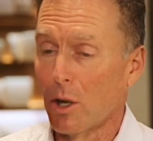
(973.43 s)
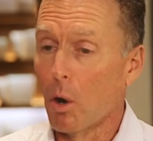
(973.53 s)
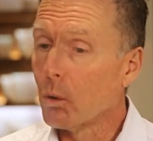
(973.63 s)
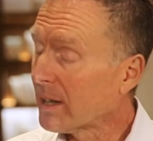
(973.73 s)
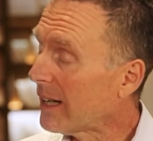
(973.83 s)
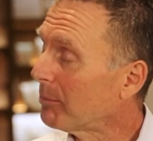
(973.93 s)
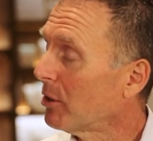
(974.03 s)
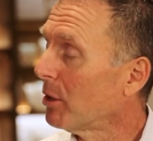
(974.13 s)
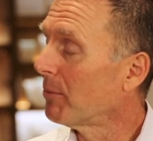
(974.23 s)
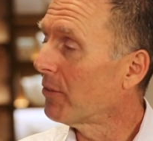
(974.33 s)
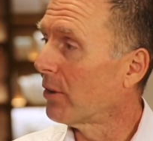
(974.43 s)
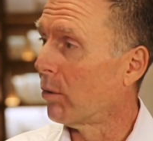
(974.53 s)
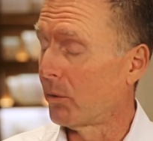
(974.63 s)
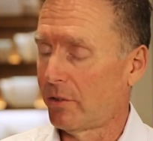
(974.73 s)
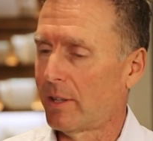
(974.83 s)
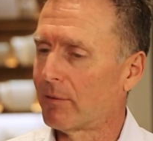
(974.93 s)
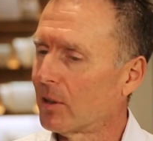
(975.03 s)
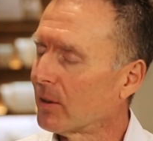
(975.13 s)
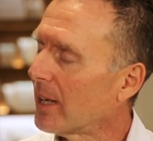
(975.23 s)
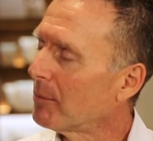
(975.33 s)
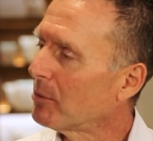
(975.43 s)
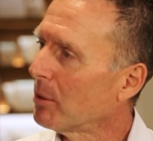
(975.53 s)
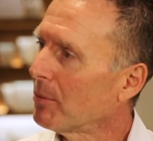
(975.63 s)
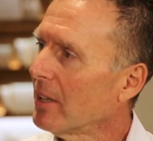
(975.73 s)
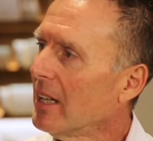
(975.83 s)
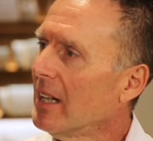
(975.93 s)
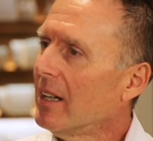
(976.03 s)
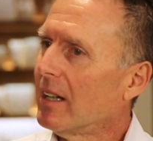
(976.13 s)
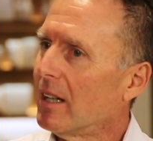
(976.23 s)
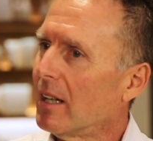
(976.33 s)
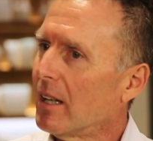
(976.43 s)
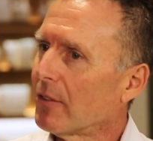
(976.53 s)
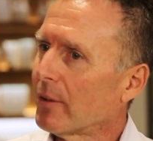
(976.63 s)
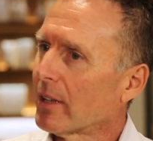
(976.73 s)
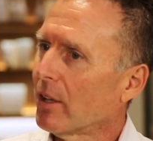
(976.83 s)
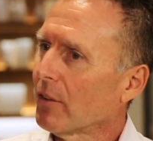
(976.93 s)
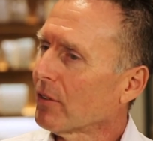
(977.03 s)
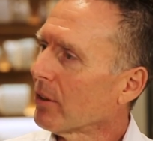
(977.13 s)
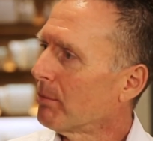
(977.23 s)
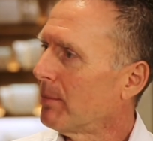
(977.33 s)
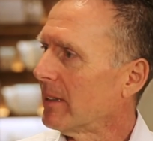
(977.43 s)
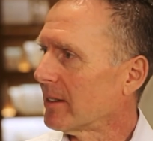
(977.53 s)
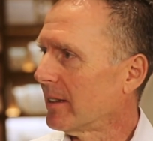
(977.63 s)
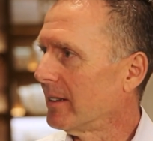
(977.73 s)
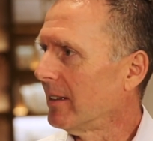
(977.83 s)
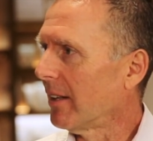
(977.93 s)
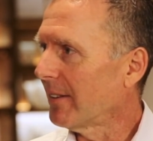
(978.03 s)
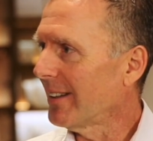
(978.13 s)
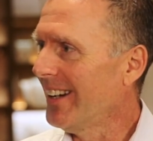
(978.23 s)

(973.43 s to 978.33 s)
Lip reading: an old laptop, or several old laptops. So it cost us basically nothing.